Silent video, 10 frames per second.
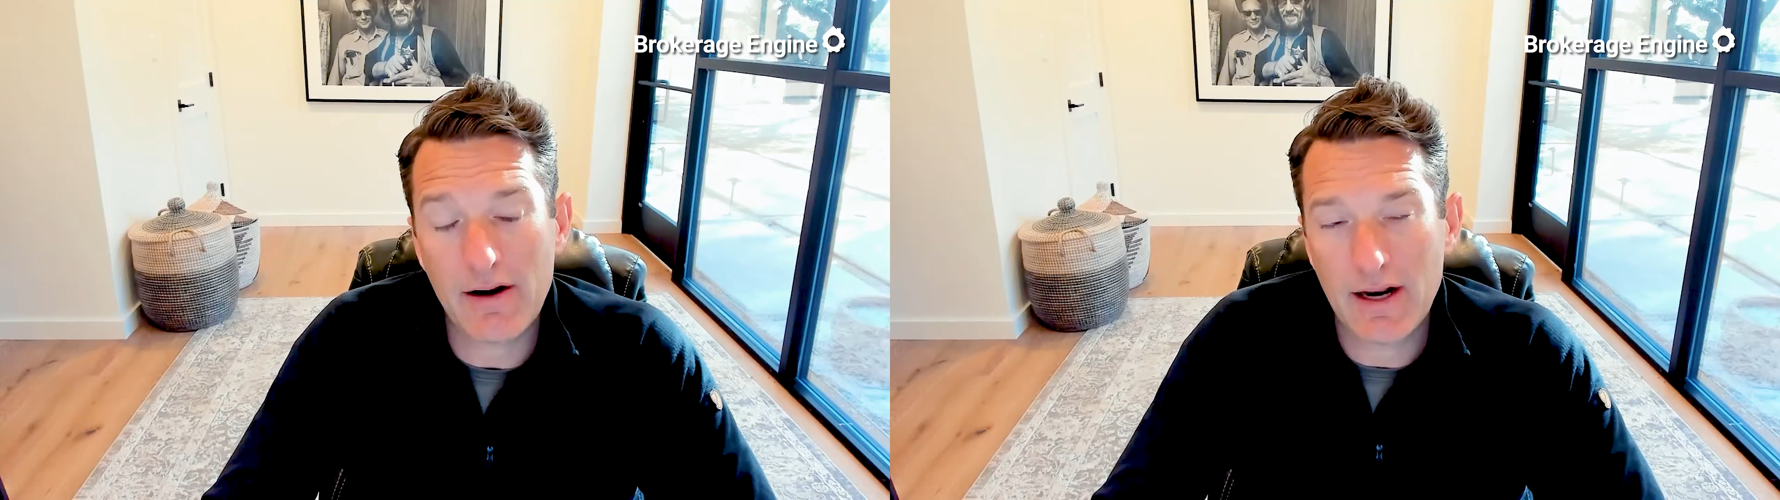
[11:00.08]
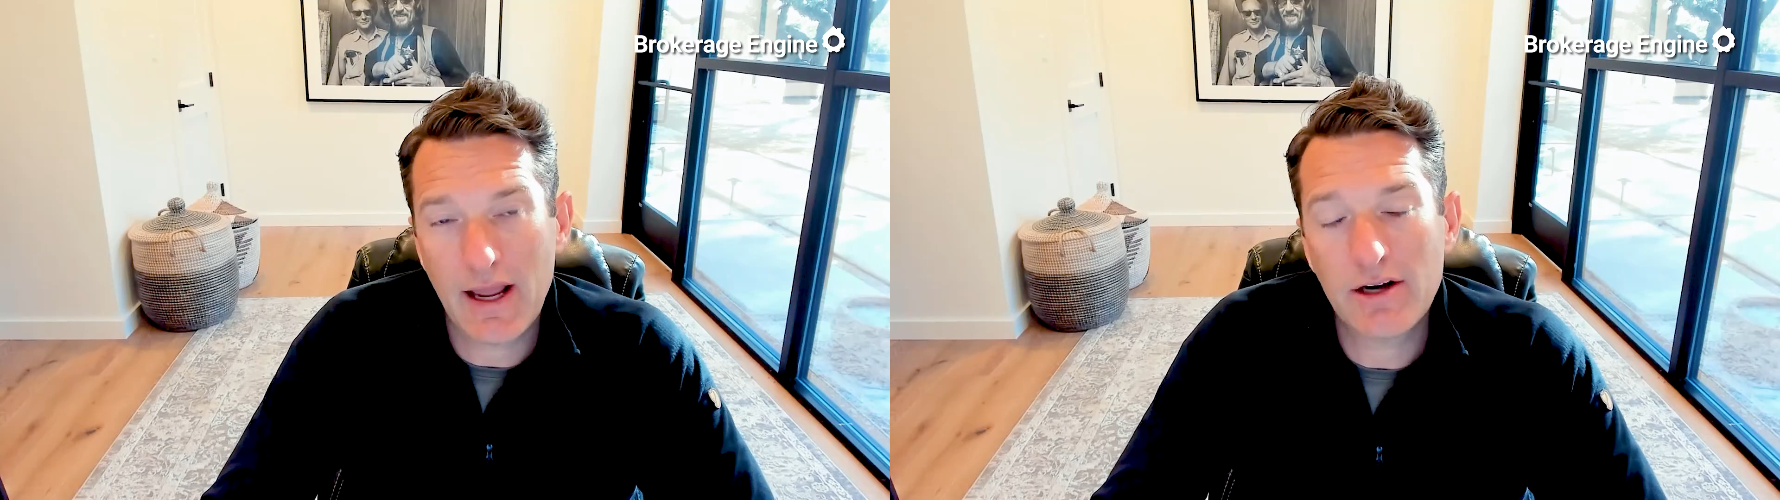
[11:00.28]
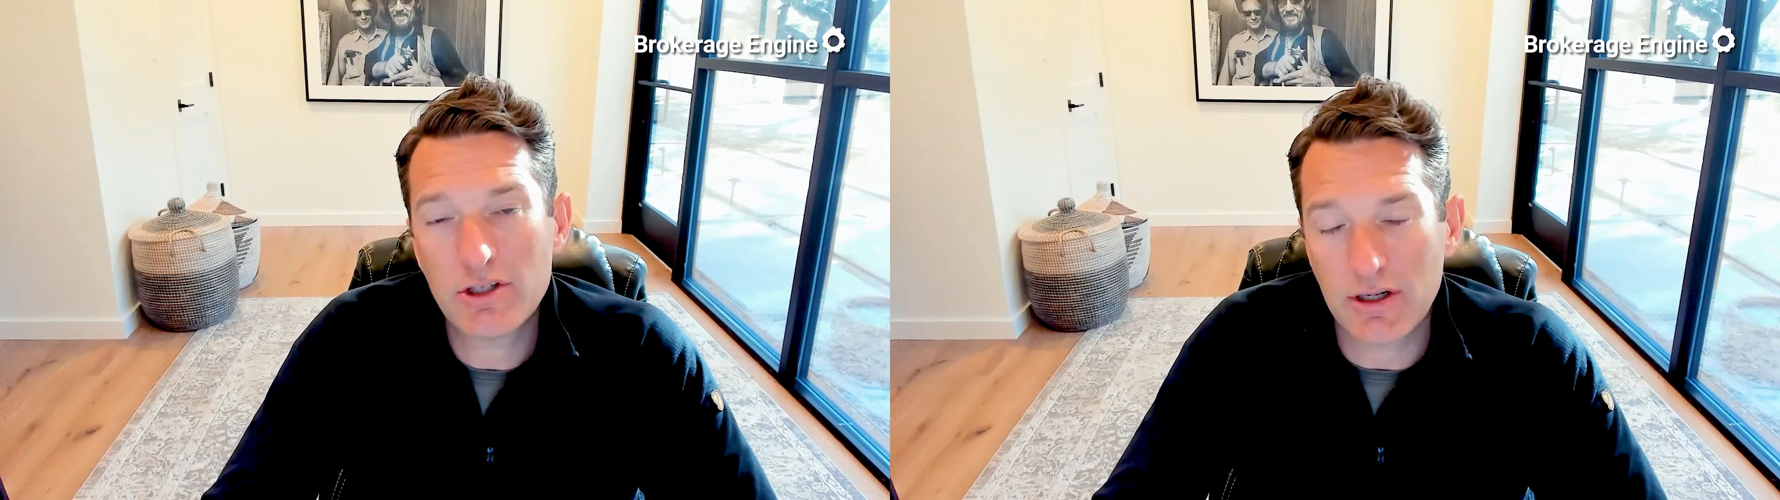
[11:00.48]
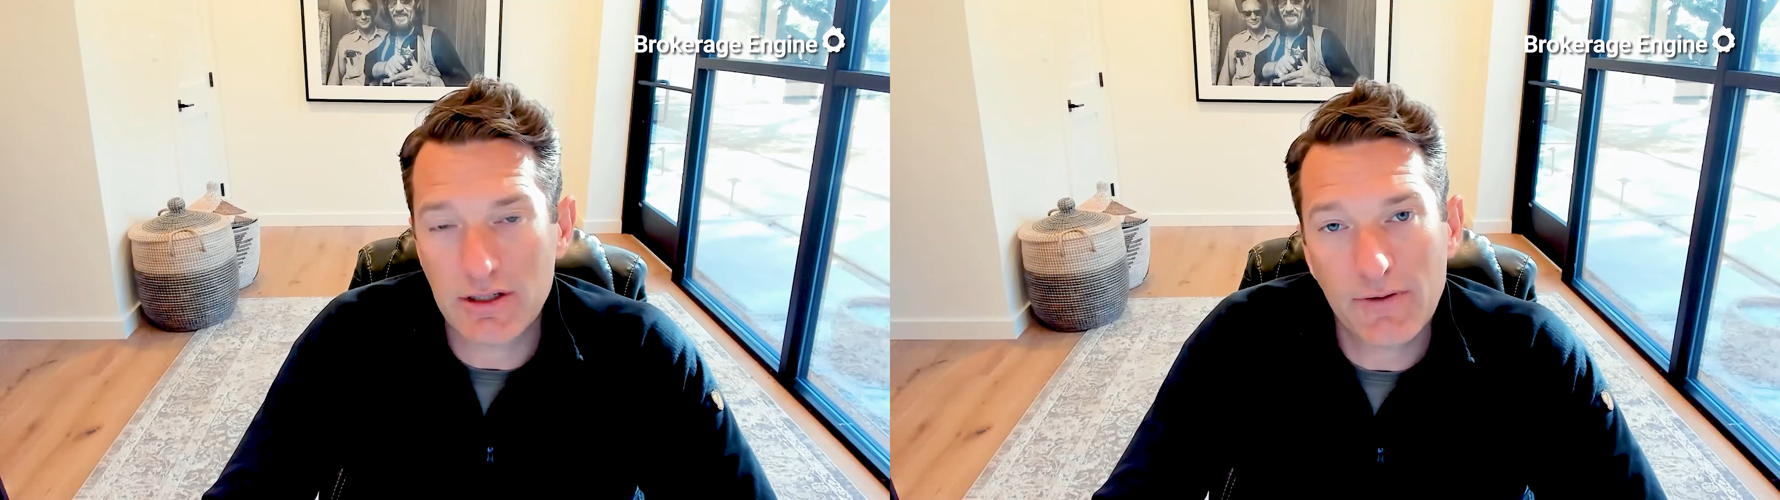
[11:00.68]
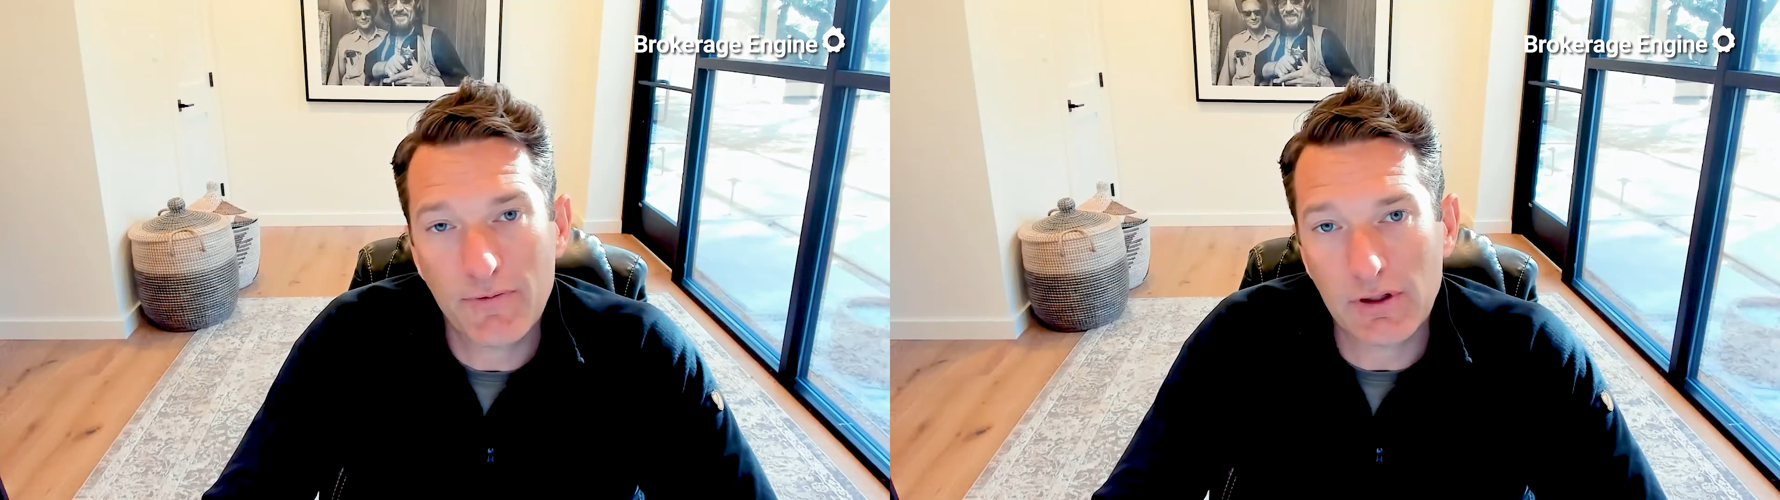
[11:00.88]
an agent
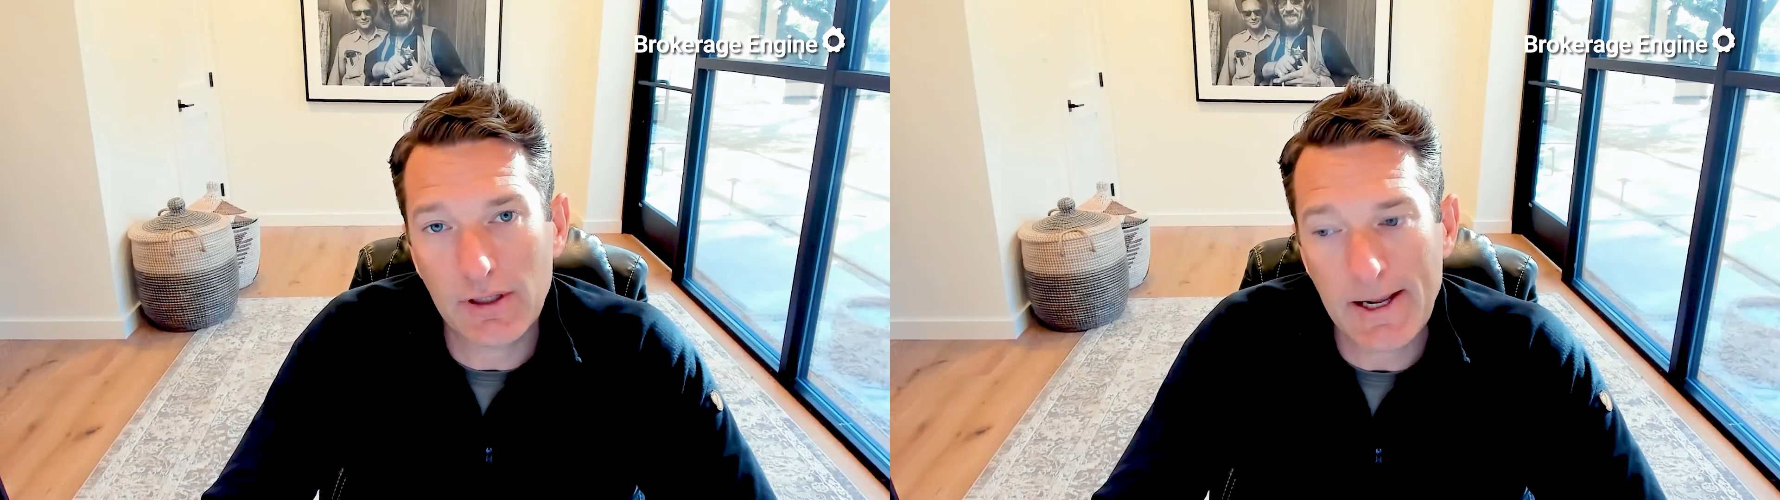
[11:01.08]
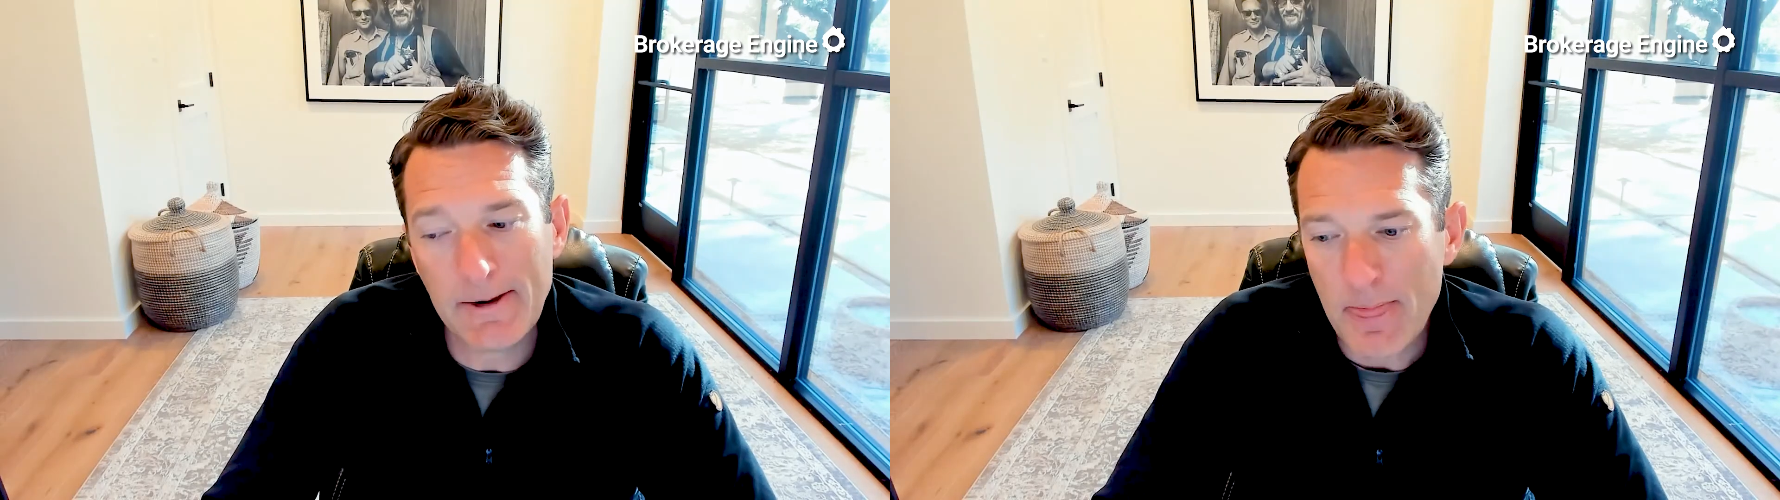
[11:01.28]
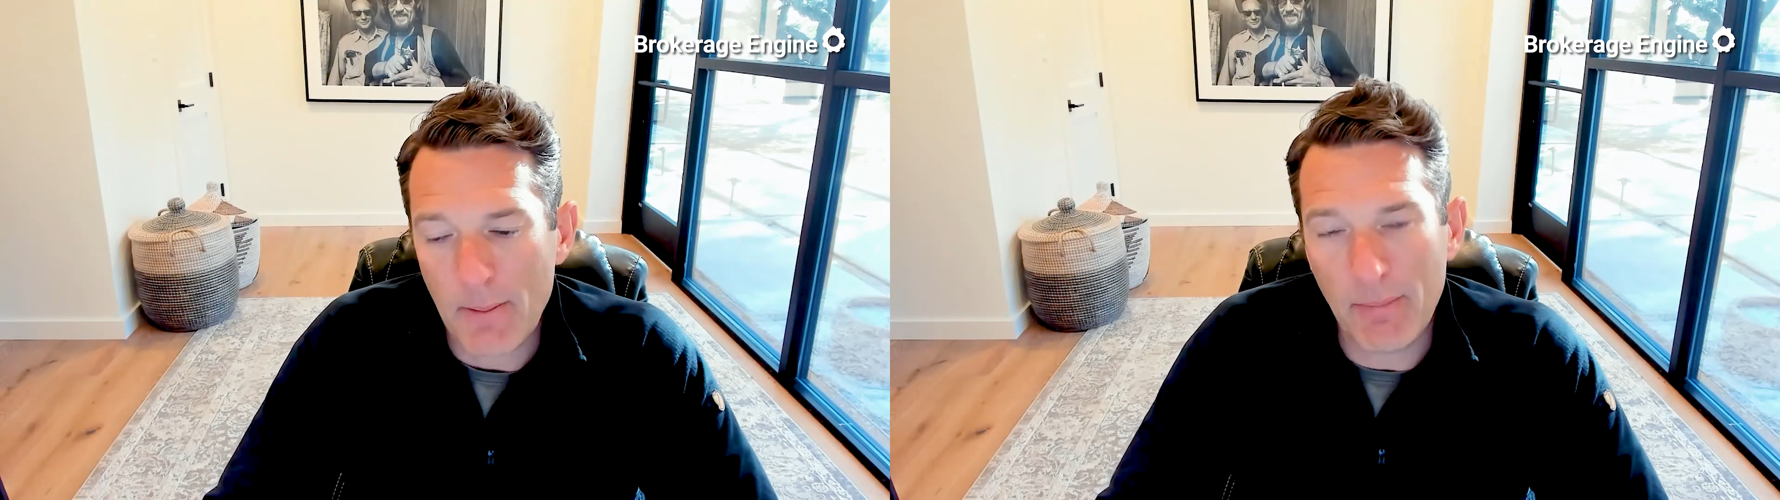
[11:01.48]
differently.